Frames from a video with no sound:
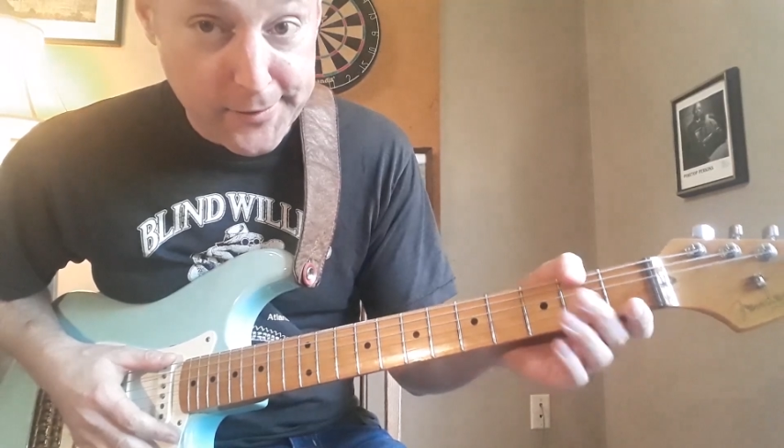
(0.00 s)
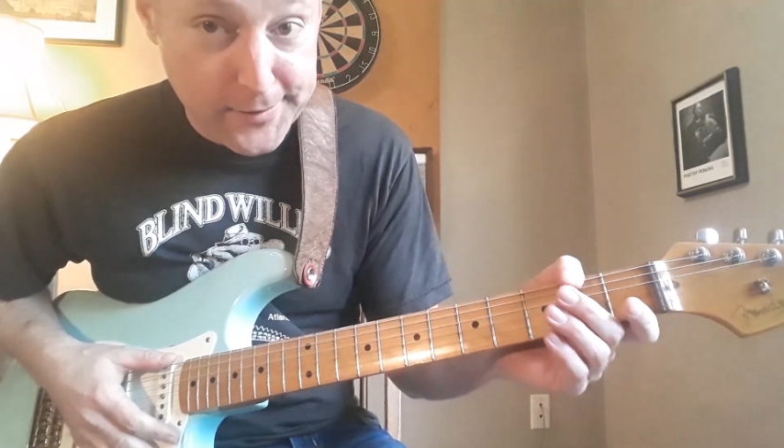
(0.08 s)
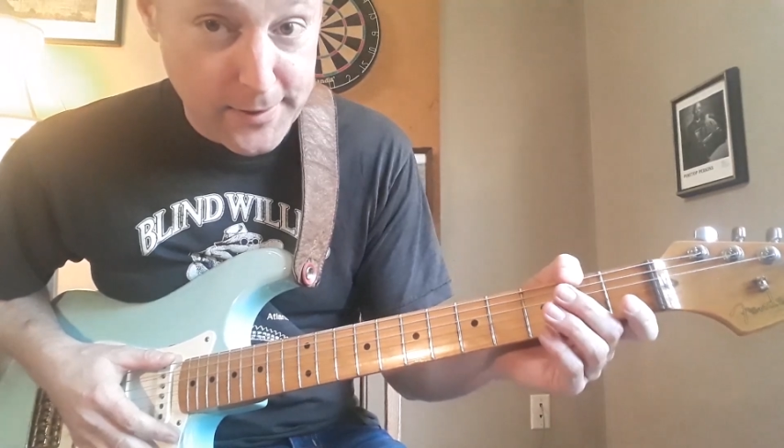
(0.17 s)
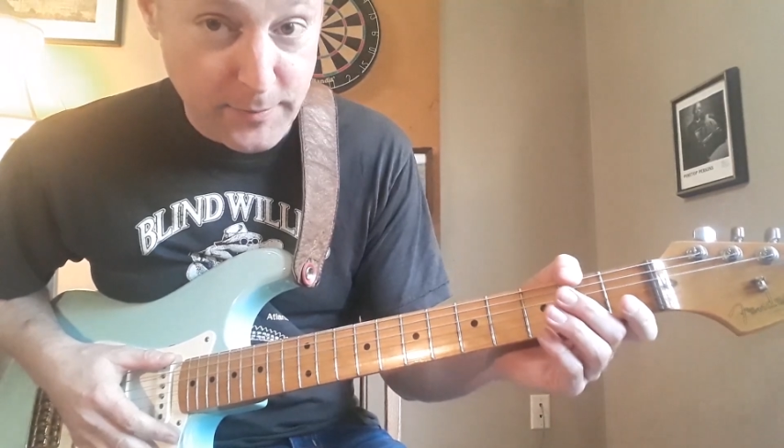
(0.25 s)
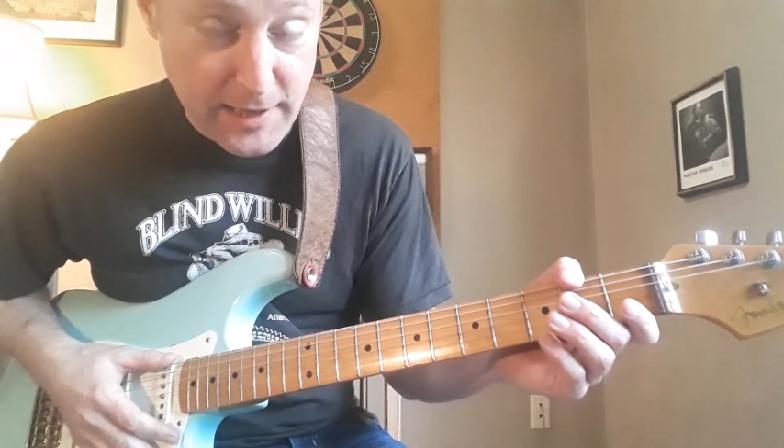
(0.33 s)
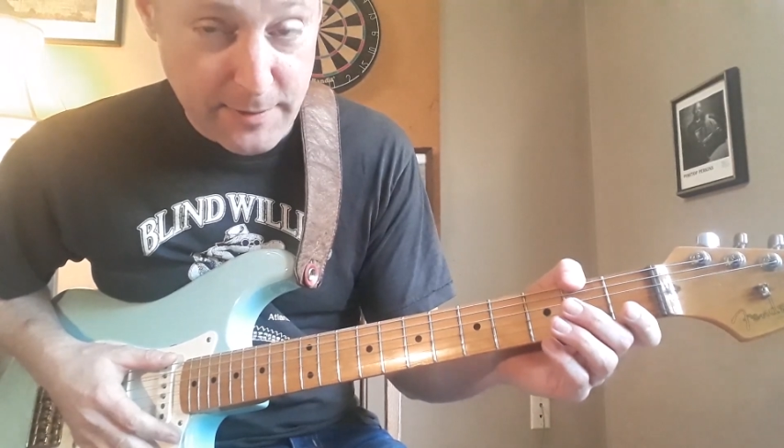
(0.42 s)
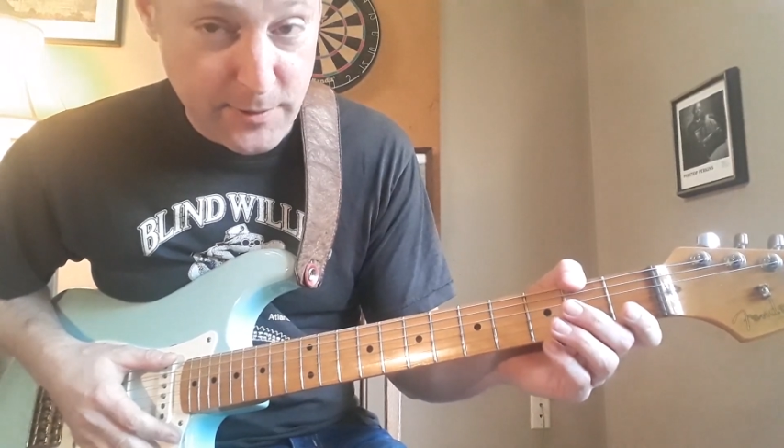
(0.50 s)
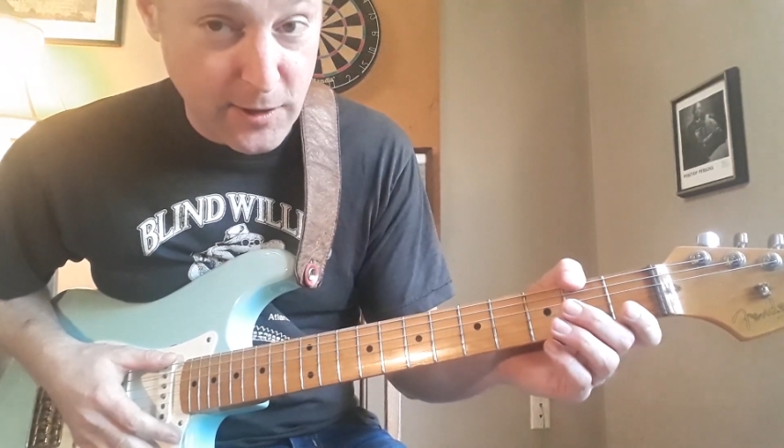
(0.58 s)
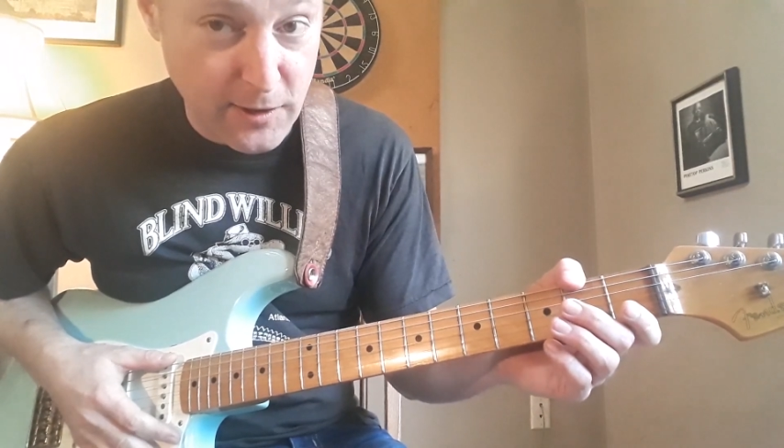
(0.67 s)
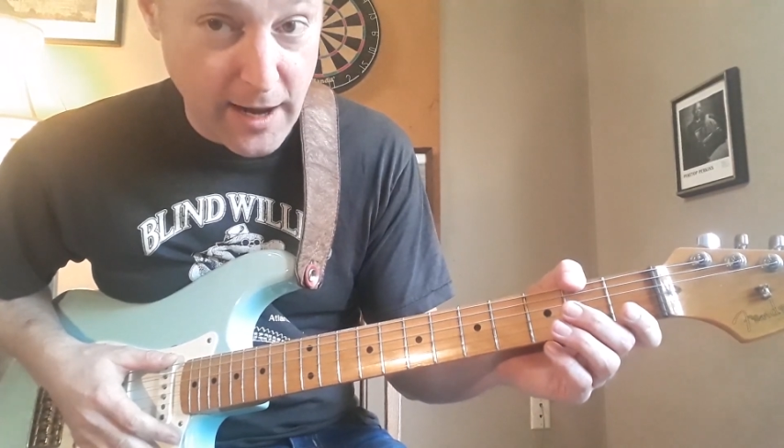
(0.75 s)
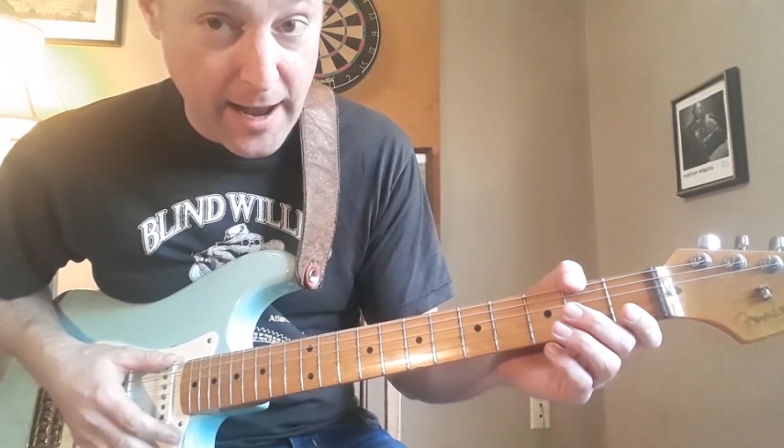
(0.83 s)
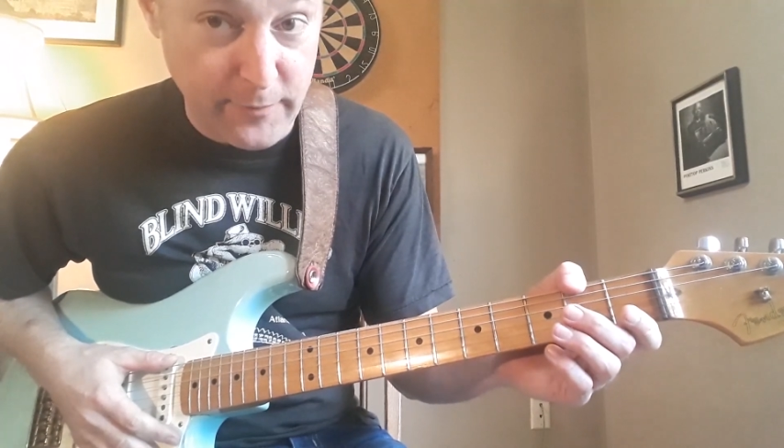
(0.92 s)
Sometimes you're
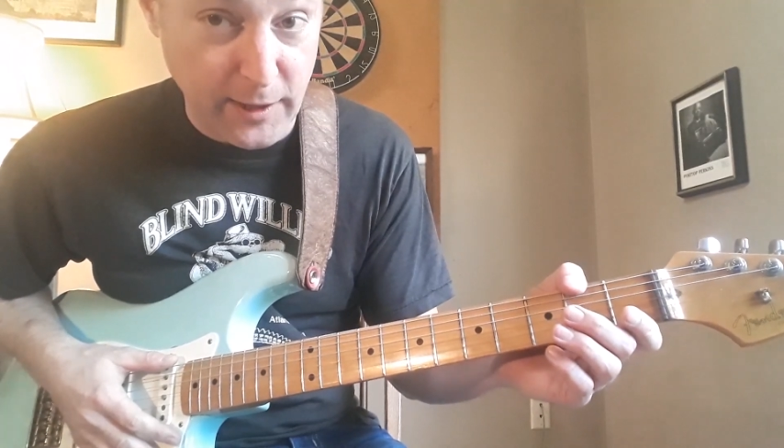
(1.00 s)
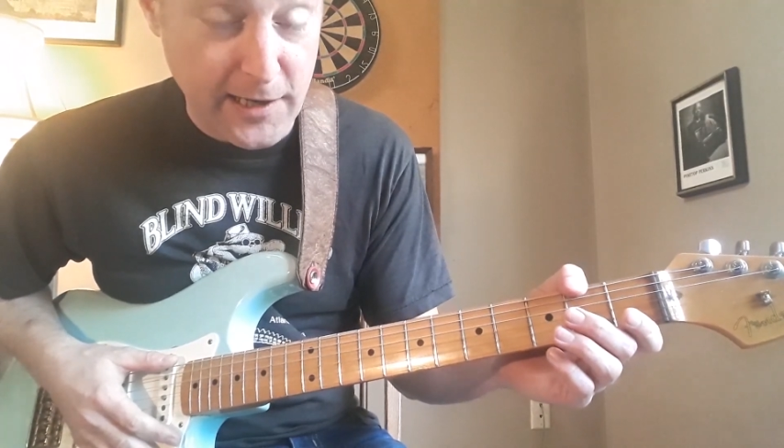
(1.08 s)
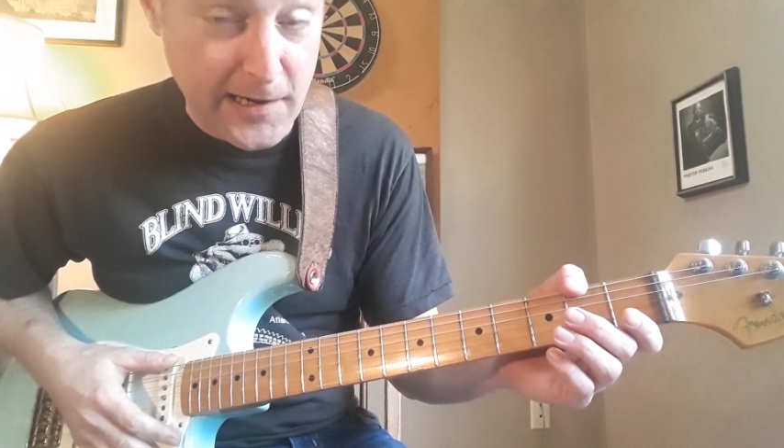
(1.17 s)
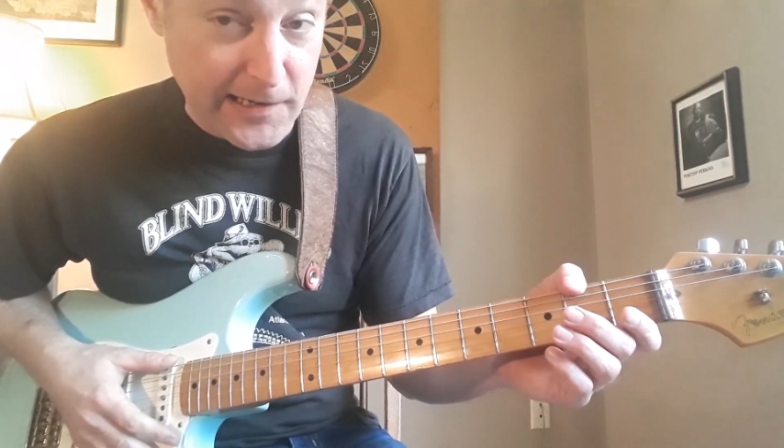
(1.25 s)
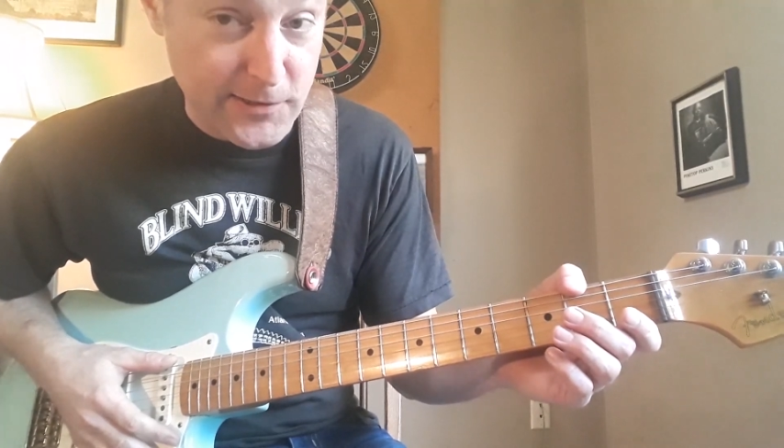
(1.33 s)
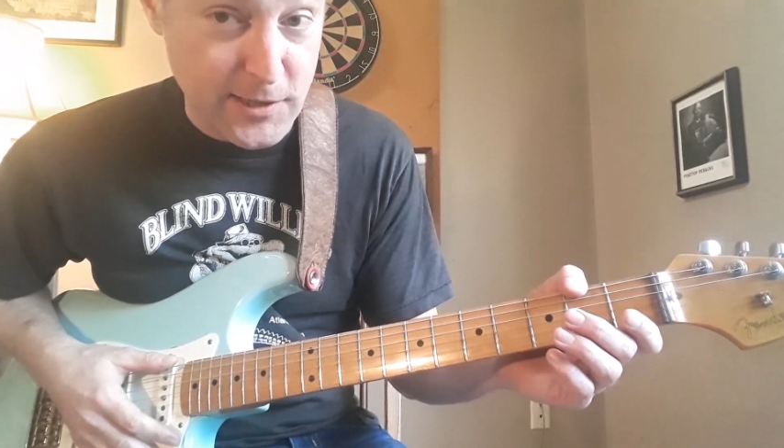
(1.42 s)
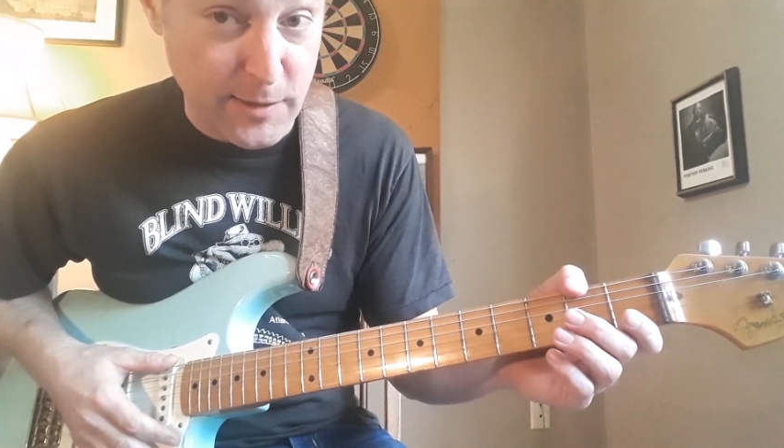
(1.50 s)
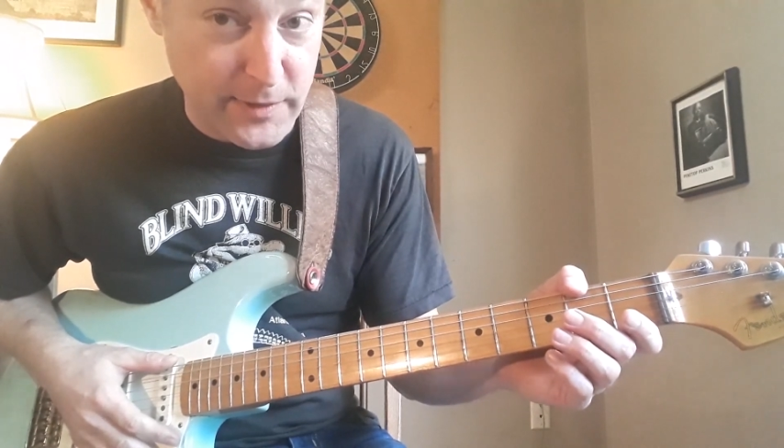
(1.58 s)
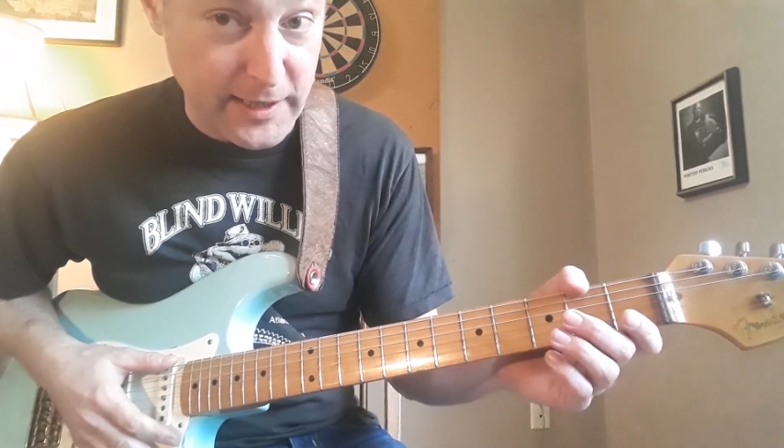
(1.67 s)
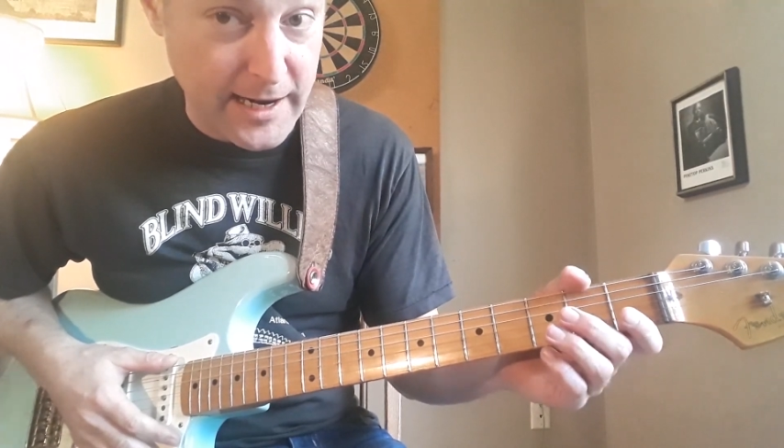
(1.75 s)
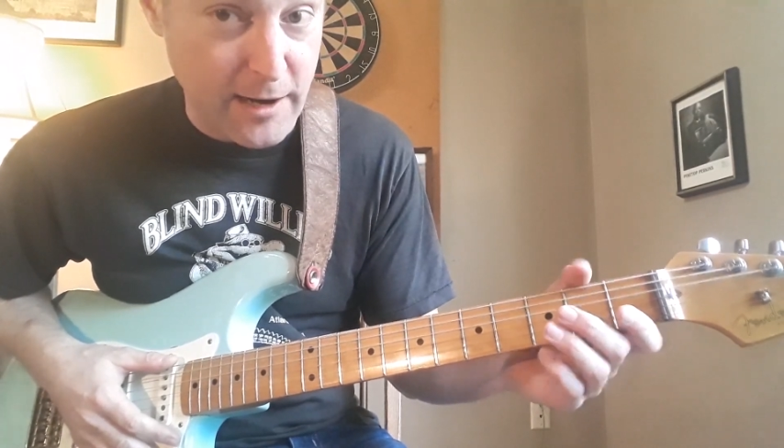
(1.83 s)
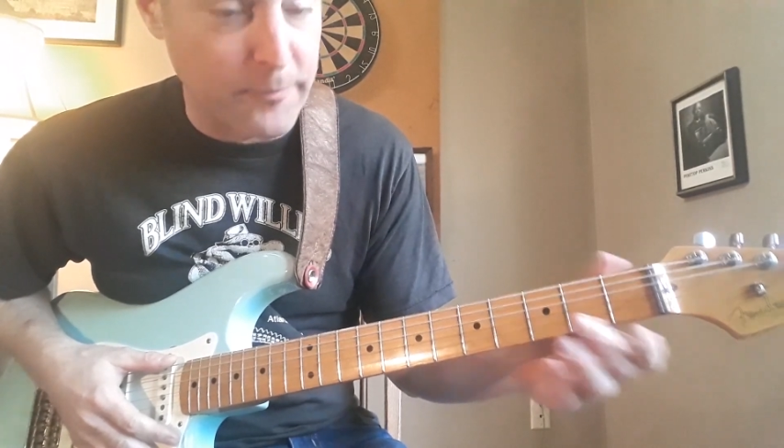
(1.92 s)
going to have to cut
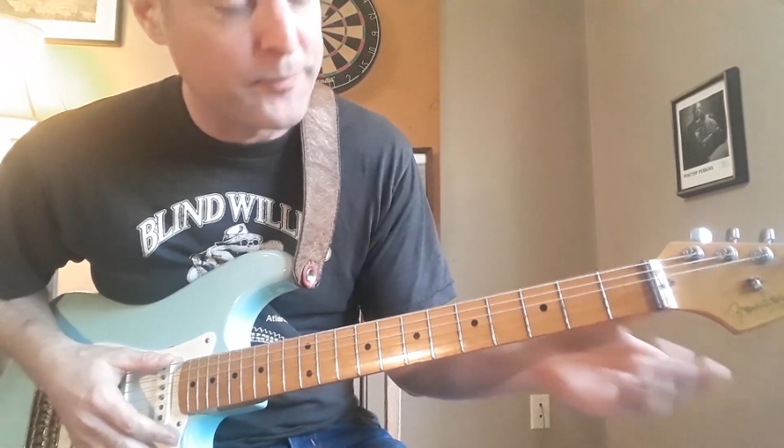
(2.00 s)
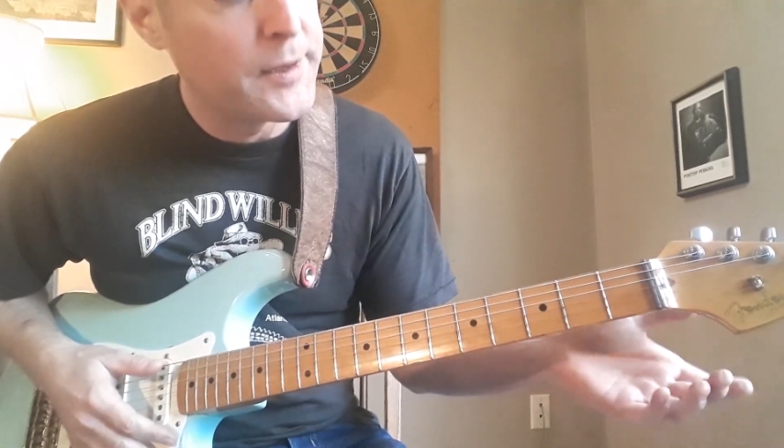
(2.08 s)
something out.